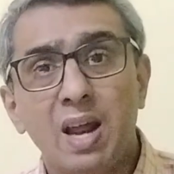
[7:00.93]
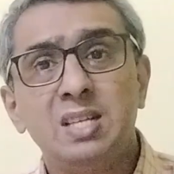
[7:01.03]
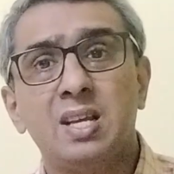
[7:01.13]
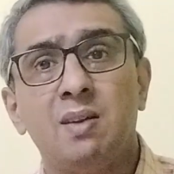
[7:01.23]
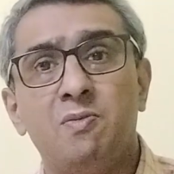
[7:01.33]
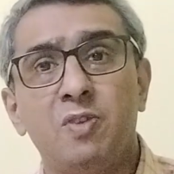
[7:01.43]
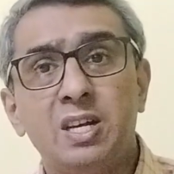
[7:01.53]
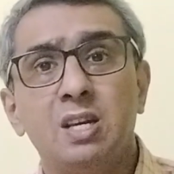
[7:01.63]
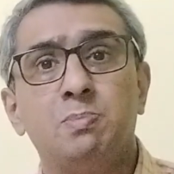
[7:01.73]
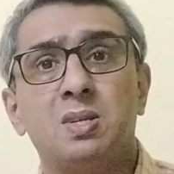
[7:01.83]
rights of
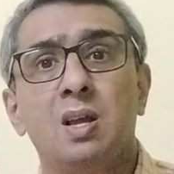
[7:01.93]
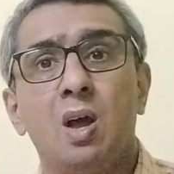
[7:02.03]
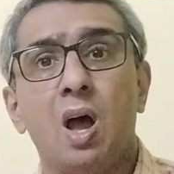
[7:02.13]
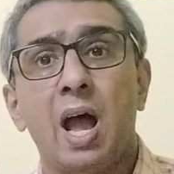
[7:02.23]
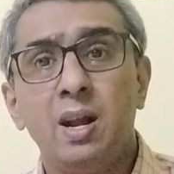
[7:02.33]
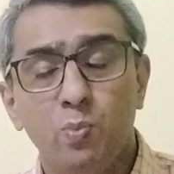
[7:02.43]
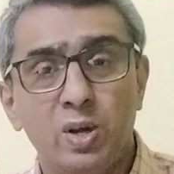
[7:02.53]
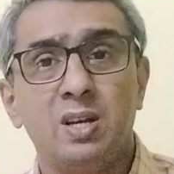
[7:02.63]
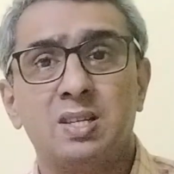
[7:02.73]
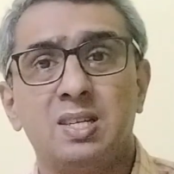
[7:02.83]
victims and
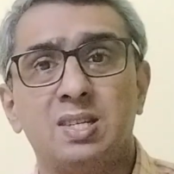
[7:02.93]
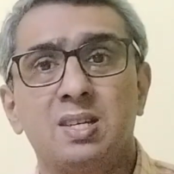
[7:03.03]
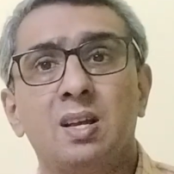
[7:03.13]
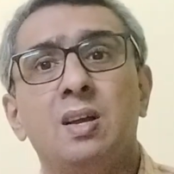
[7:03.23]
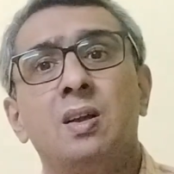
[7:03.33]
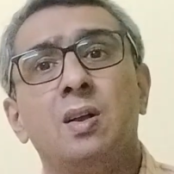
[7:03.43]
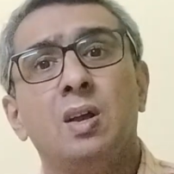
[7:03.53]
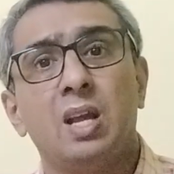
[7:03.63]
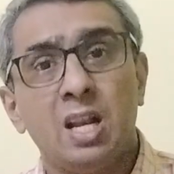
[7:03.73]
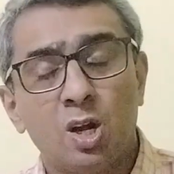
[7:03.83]
witnesses,
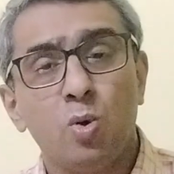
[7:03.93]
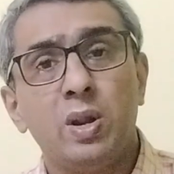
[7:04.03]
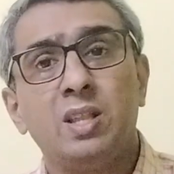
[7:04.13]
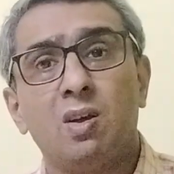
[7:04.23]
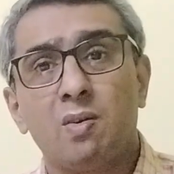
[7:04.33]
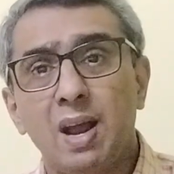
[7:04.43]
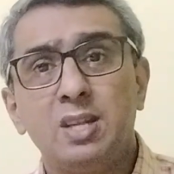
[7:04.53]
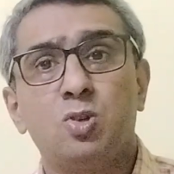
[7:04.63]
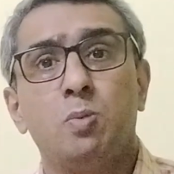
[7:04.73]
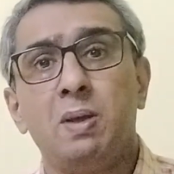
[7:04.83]
including the
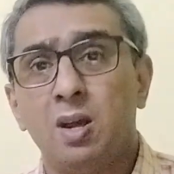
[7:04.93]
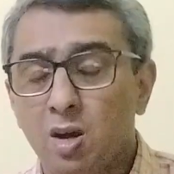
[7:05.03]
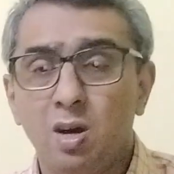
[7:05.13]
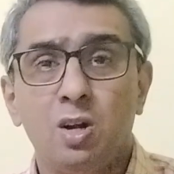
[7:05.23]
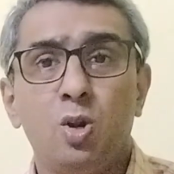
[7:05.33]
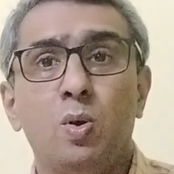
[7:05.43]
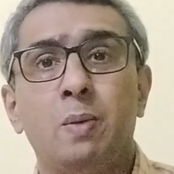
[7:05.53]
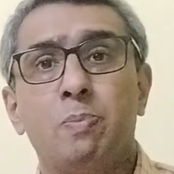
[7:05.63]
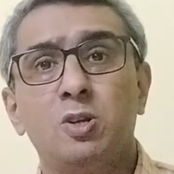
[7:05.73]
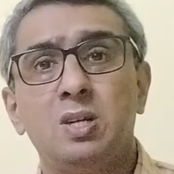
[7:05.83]
rights to be heard
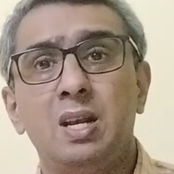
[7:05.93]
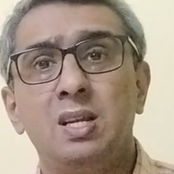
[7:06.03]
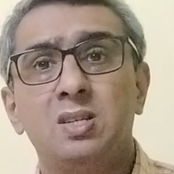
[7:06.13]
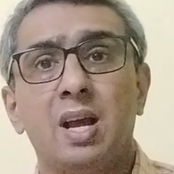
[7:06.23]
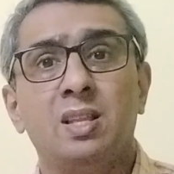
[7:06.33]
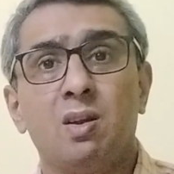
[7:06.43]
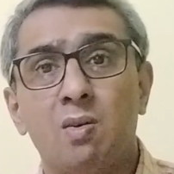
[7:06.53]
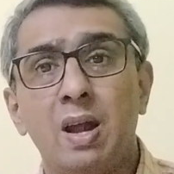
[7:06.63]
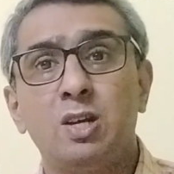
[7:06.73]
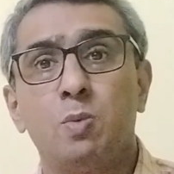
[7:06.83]
during proceedings and the
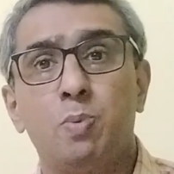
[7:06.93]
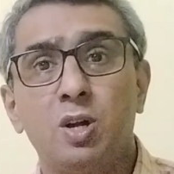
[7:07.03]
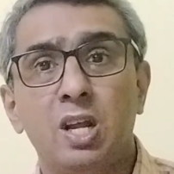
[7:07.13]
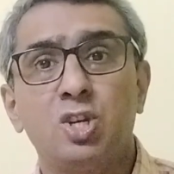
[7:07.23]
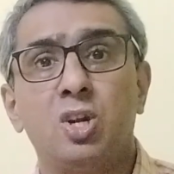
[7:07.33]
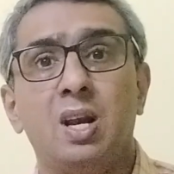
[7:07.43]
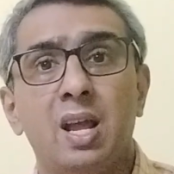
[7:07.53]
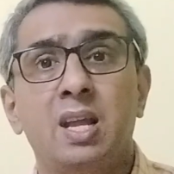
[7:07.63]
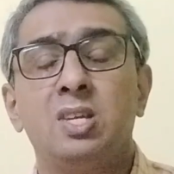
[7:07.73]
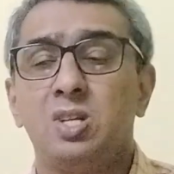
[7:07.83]
right to protection
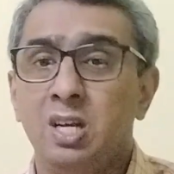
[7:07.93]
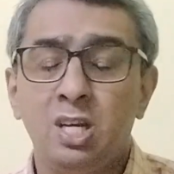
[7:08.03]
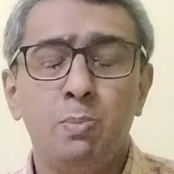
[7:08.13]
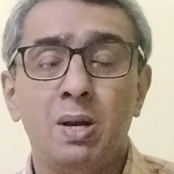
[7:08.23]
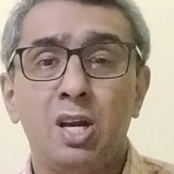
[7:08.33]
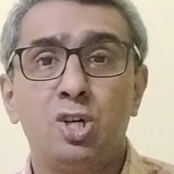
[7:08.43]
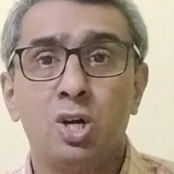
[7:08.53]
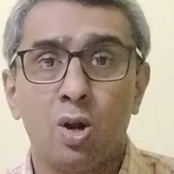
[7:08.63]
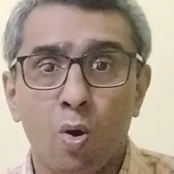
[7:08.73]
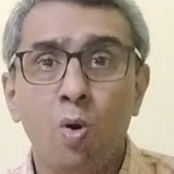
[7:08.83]
against
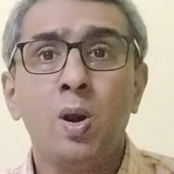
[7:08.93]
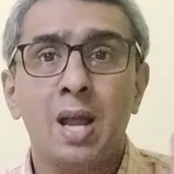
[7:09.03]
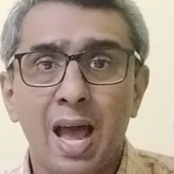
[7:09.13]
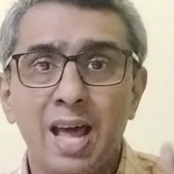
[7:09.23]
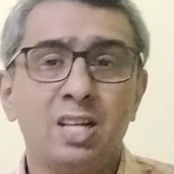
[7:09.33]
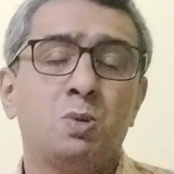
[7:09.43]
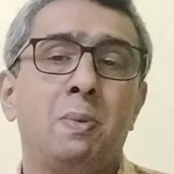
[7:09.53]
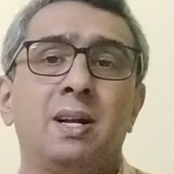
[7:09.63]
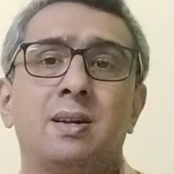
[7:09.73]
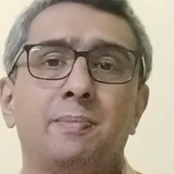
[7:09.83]
intimidation or
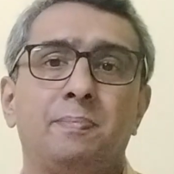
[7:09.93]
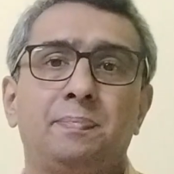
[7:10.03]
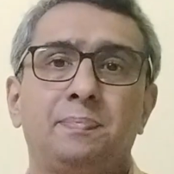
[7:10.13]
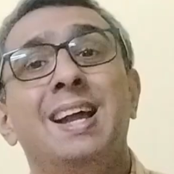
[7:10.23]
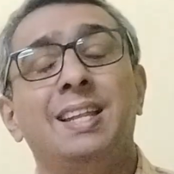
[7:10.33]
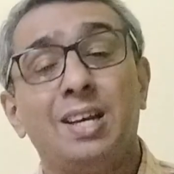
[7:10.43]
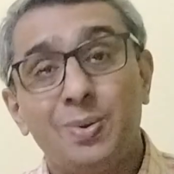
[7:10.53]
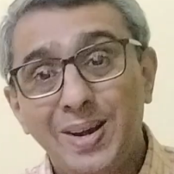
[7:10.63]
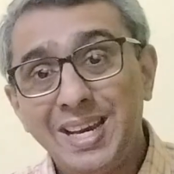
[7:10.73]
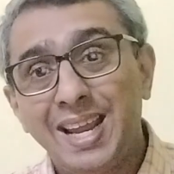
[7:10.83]
harassment. The
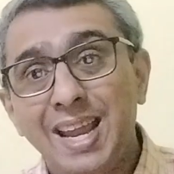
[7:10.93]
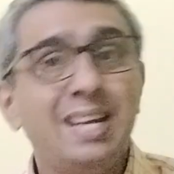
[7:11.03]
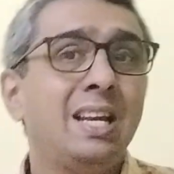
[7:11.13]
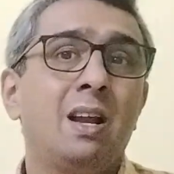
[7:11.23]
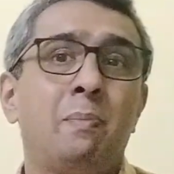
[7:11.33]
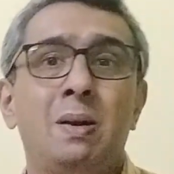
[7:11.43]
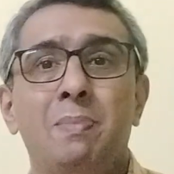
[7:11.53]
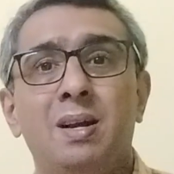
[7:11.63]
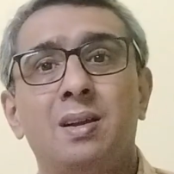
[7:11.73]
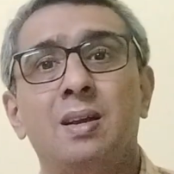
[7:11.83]
2018
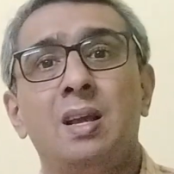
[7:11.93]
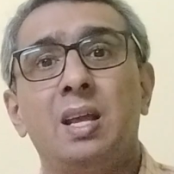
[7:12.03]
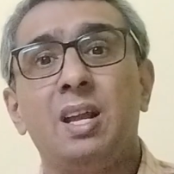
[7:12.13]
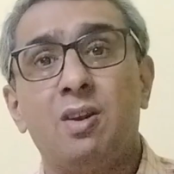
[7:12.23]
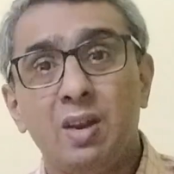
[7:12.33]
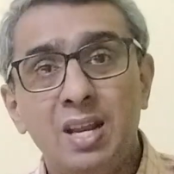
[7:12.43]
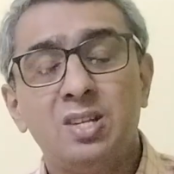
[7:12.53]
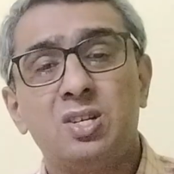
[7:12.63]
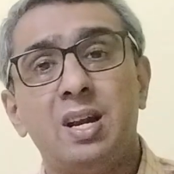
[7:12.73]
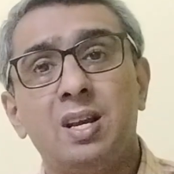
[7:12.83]
amendment, it
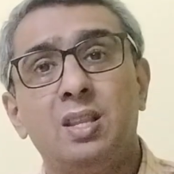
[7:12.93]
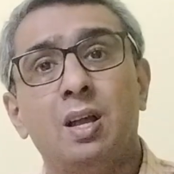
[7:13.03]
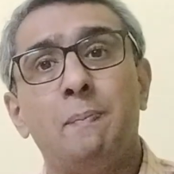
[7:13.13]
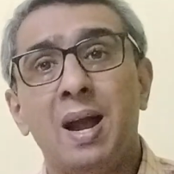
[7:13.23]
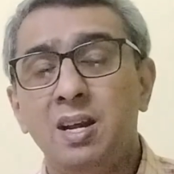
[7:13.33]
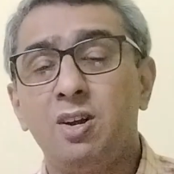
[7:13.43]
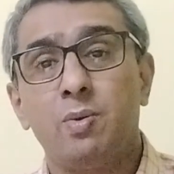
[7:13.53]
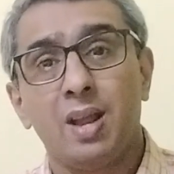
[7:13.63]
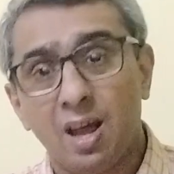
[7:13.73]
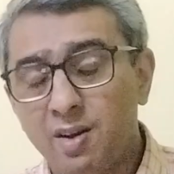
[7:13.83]
reinstated the
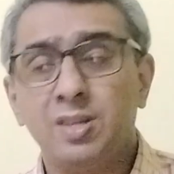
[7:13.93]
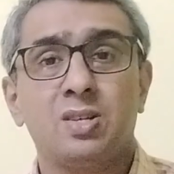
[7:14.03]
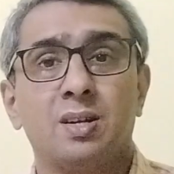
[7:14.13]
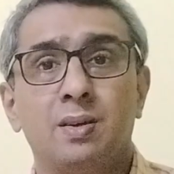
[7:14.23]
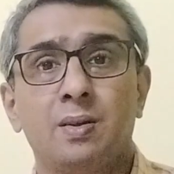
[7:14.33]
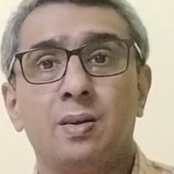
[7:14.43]
mandatory arrest.